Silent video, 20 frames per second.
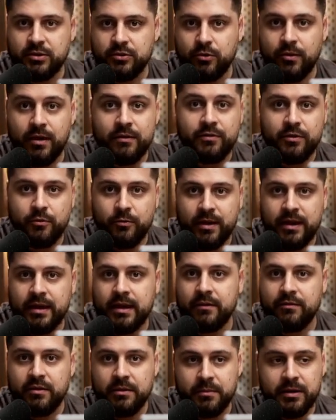you know every
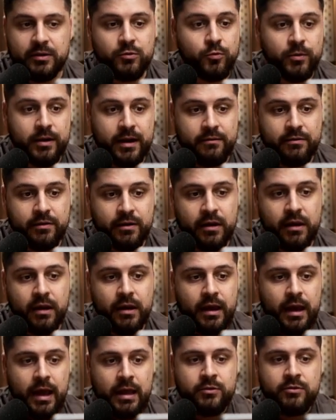week every month whatever
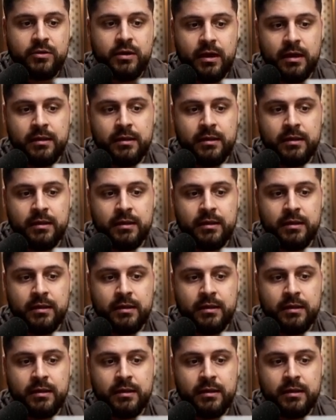and you can,